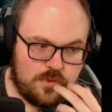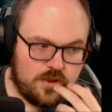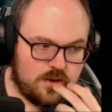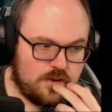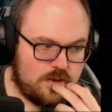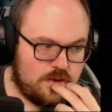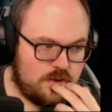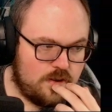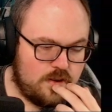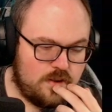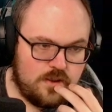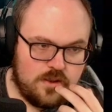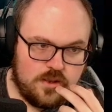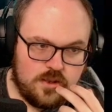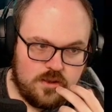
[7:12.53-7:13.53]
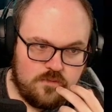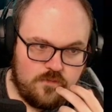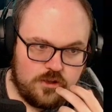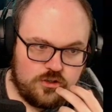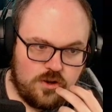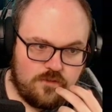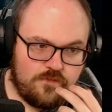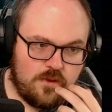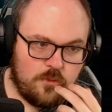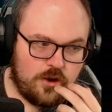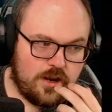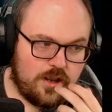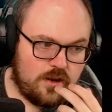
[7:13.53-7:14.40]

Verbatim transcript: but if I draw Ephemerate,